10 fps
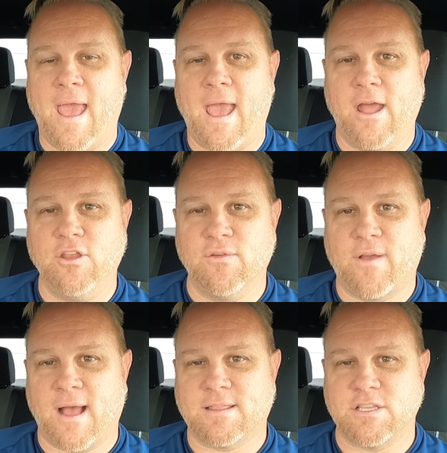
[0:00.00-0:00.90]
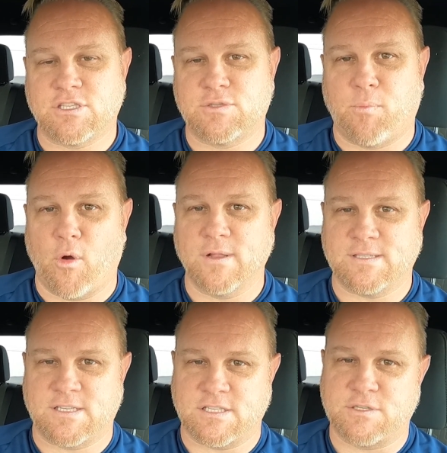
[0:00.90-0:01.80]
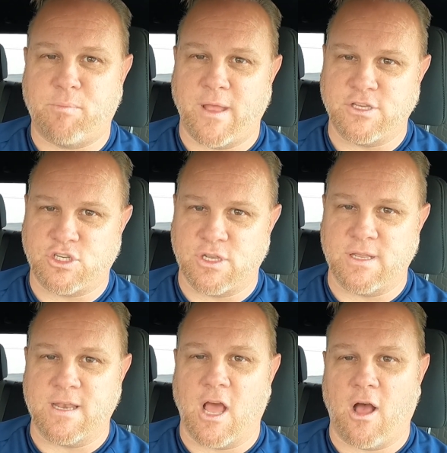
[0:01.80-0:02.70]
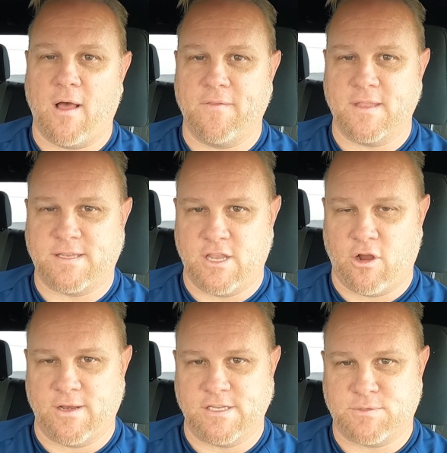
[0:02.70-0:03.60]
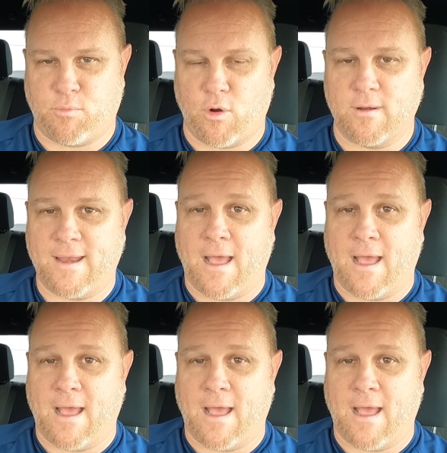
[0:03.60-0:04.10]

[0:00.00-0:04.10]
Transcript: and you've got the Sport suspension on the TRD Sport.